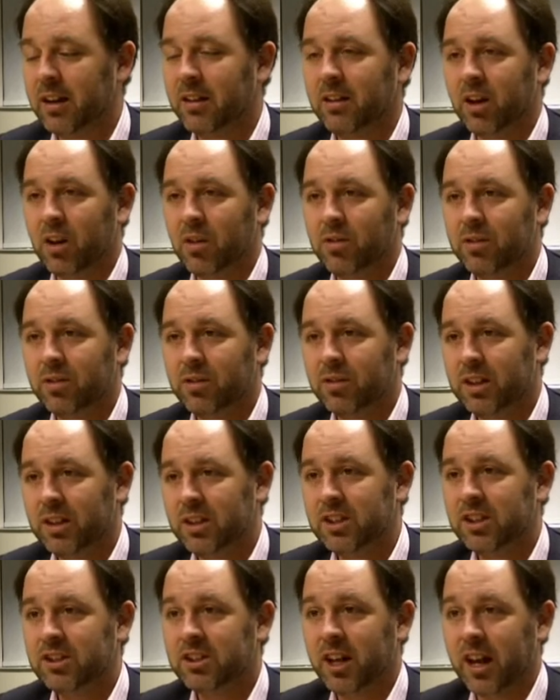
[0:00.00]
that, you know,
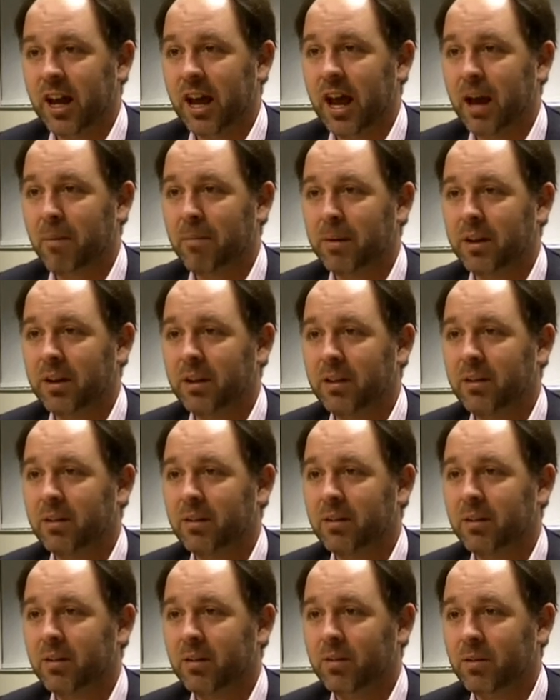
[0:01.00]
this is going to happen,
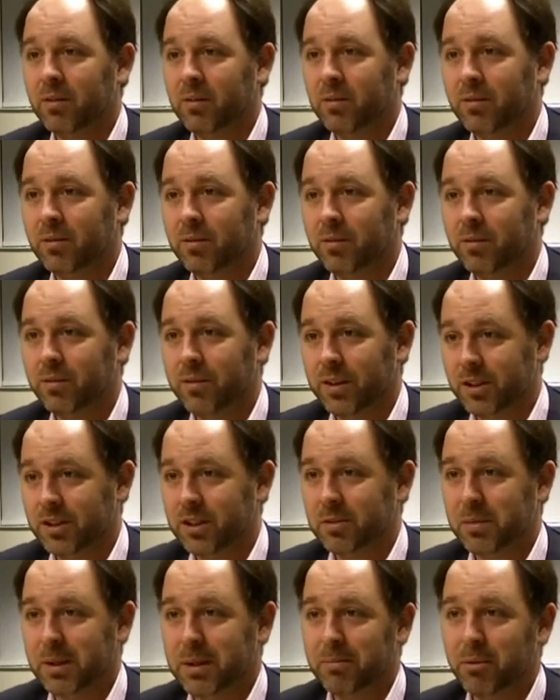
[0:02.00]

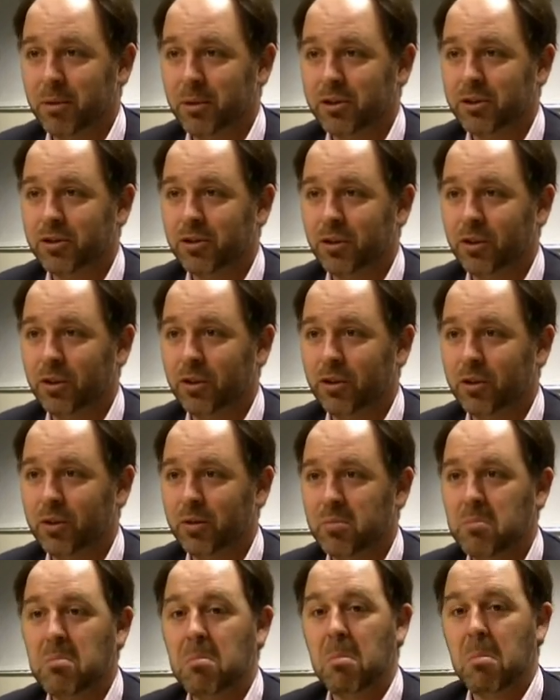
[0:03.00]
this is being pushed
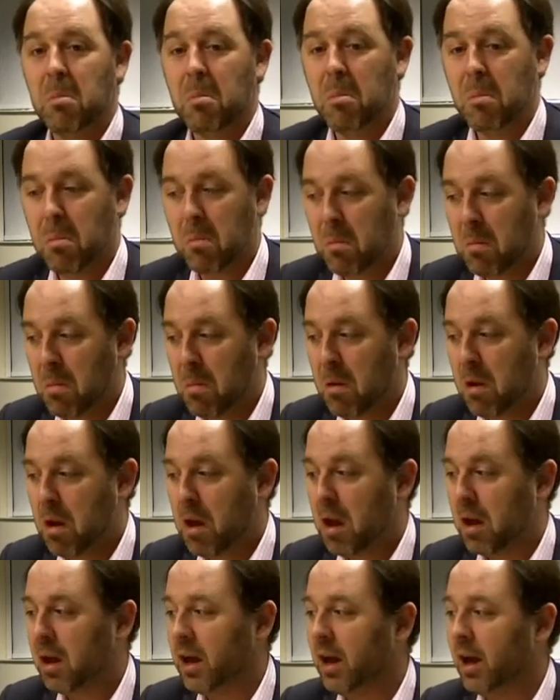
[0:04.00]
through,
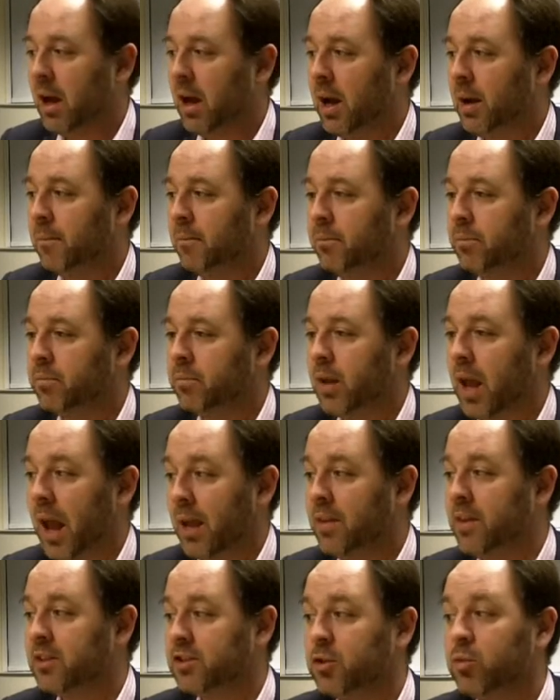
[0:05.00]
and
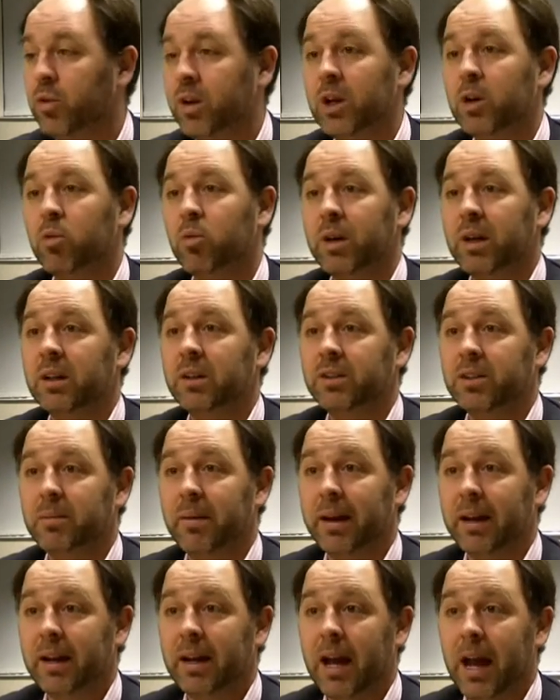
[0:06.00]
there's a real will
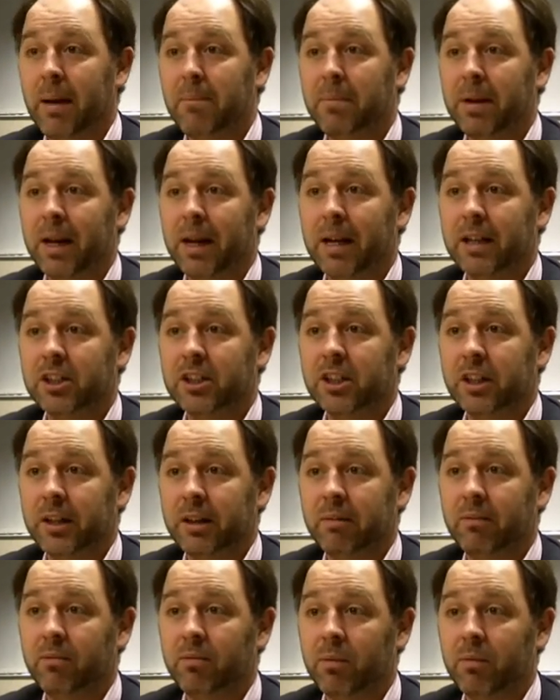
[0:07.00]
to make it happen,
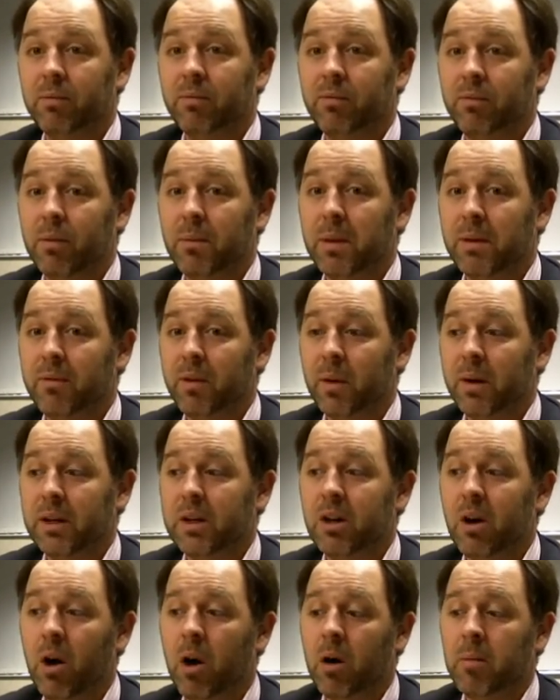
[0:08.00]
actually, from the
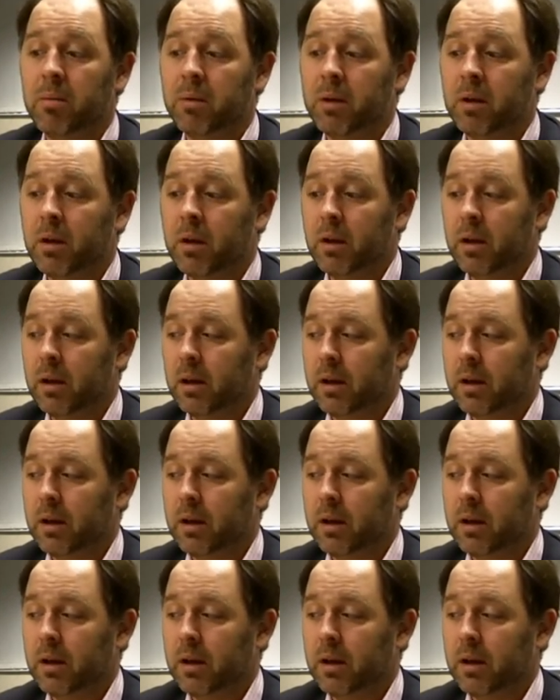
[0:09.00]
very top,